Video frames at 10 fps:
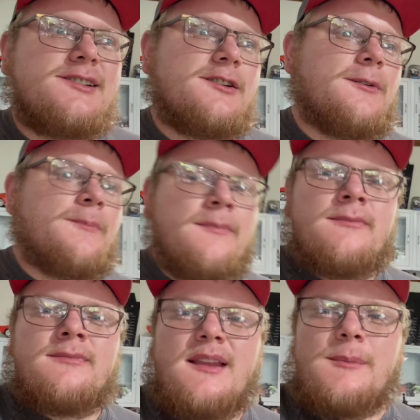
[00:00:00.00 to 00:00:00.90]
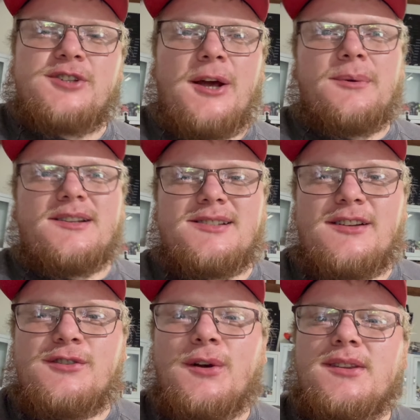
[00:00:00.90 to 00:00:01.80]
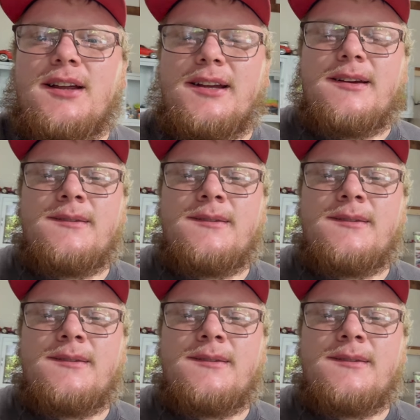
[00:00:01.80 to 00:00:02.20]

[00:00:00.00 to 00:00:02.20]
So I'm gonna show you what this thing's looking like.